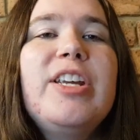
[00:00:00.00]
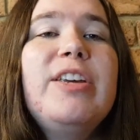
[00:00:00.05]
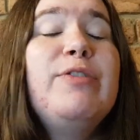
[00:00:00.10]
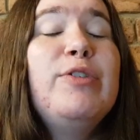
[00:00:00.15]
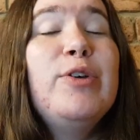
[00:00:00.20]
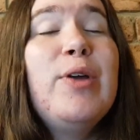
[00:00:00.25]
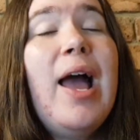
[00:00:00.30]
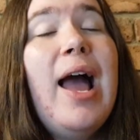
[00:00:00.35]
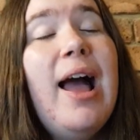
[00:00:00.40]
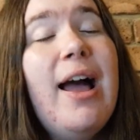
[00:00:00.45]
If
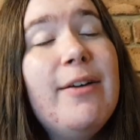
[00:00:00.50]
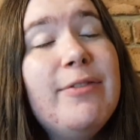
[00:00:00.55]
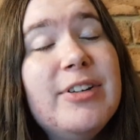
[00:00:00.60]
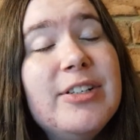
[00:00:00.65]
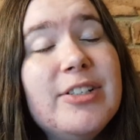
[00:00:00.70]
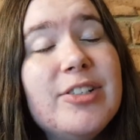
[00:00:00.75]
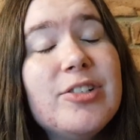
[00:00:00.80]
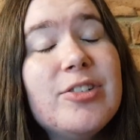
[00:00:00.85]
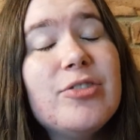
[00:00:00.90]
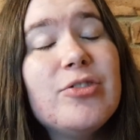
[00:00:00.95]
you
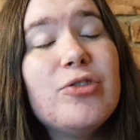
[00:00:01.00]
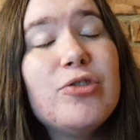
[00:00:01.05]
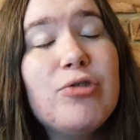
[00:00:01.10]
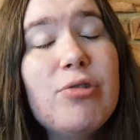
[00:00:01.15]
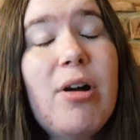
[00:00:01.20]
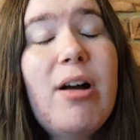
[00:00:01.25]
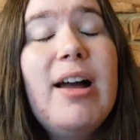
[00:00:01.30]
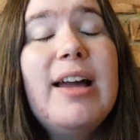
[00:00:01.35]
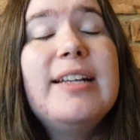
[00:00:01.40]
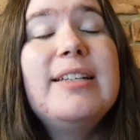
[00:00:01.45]
haven't
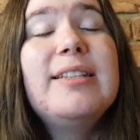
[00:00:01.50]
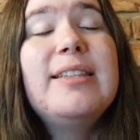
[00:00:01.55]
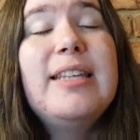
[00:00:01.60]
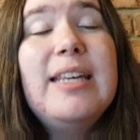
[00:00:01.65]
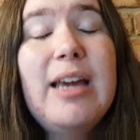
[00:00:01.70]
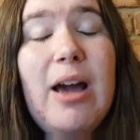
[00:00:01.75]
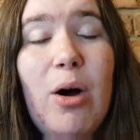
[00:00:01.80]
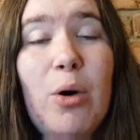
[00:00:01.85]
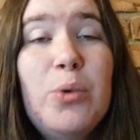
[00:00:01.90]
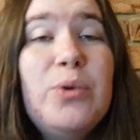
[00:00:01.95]
tried
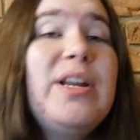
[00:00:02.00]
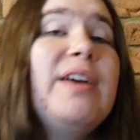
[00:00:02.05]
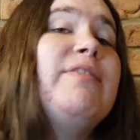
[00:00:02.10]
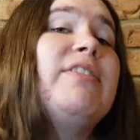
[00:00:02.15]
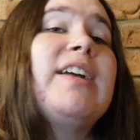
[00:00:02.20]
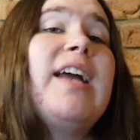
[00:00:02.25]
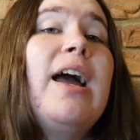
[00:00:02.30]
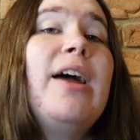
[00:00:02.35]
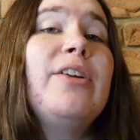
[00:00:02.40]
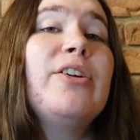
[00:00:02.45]
the old
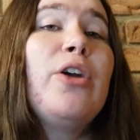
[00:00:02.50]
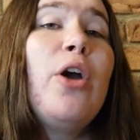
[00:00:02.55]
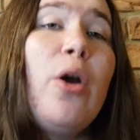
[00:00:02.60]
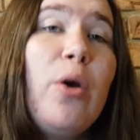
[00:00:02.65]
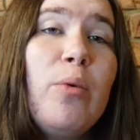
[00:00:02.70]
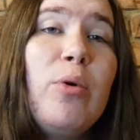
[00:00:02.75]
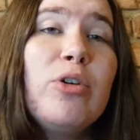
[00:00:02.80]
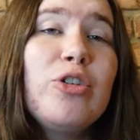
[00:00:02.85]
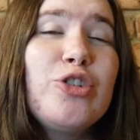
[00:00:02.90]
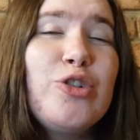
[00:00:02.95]
avocado
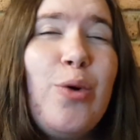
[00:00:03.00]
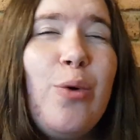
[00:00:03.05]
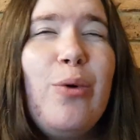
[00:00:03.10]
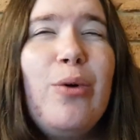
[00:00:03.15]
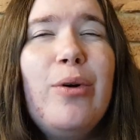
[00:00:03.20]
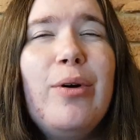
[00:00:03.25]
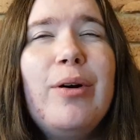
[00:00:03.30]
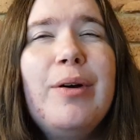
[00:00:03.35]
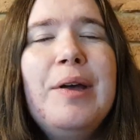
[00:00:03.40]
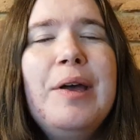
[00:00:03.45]
co-wash,
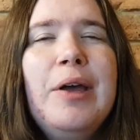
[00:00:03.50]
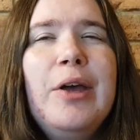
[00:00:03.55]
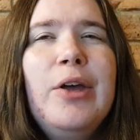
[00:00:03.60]
or